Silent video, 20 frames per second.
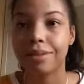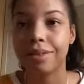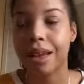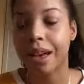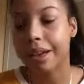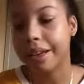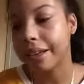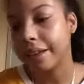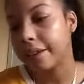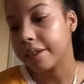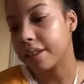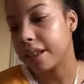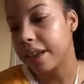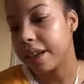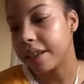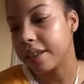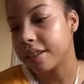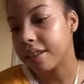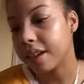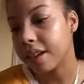that
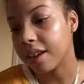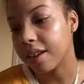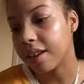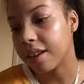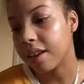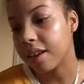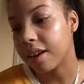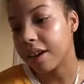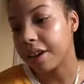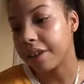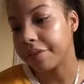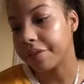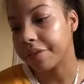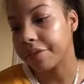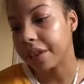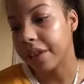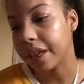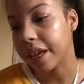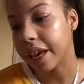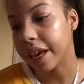S
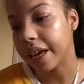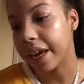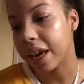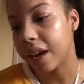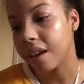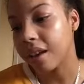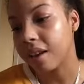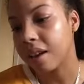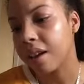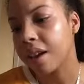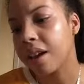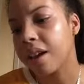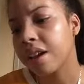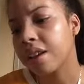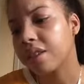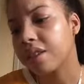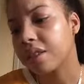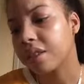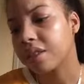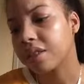Ivan,
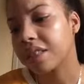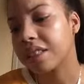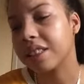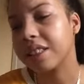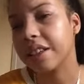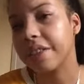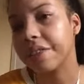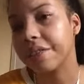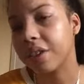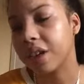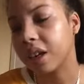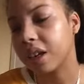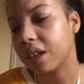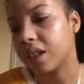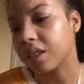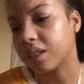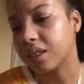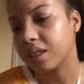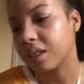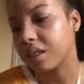That's a Safa
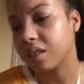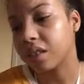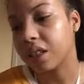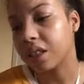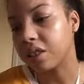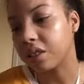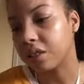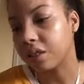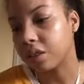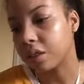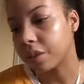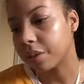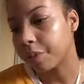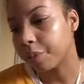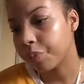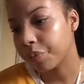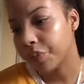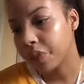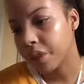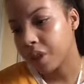um, I don't know.
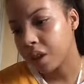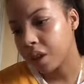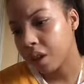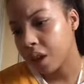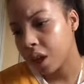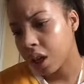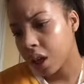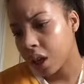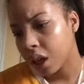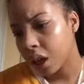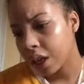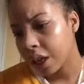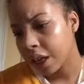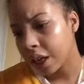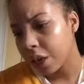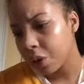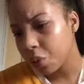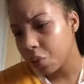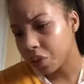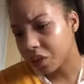
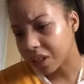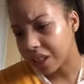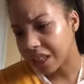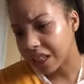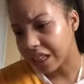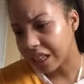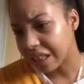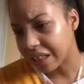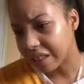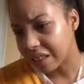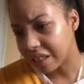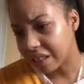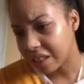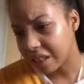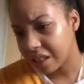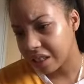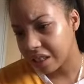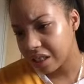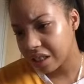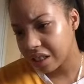He wasn't in
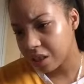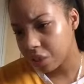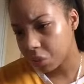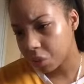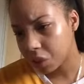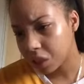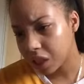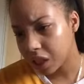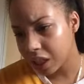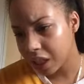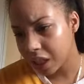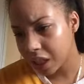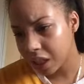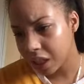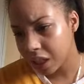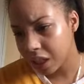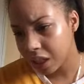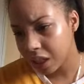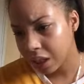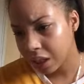this, was he?
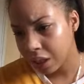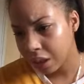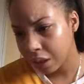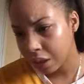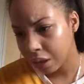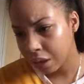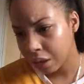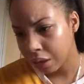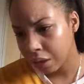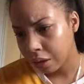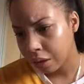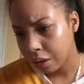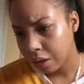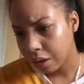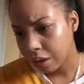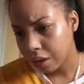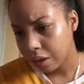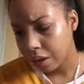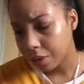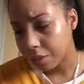
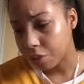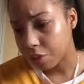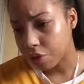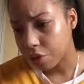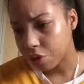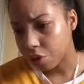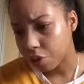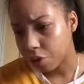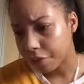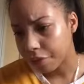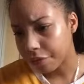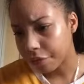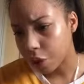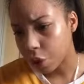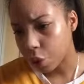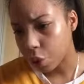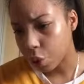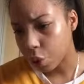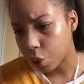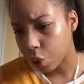I'm so
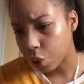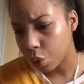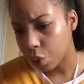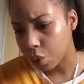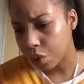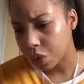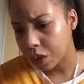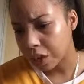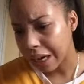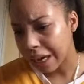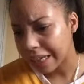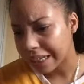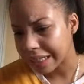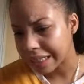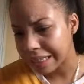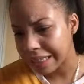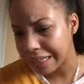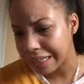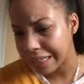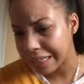confused. I do
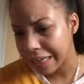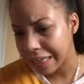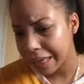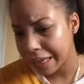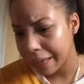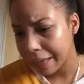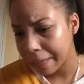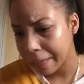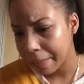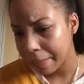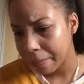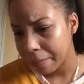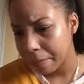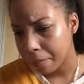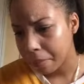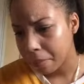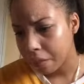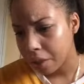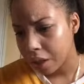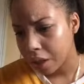not see him.
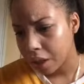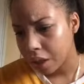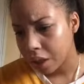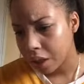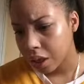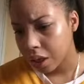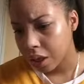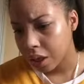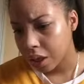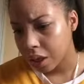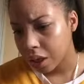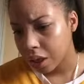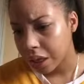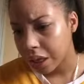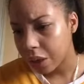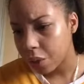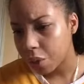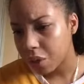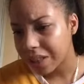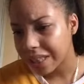
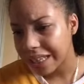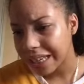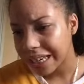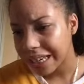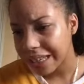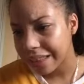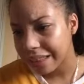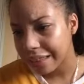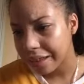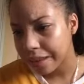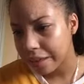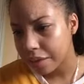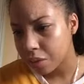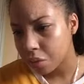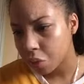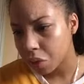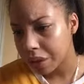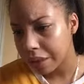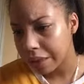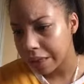He wasn't in this,
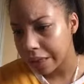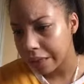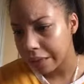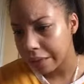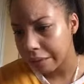was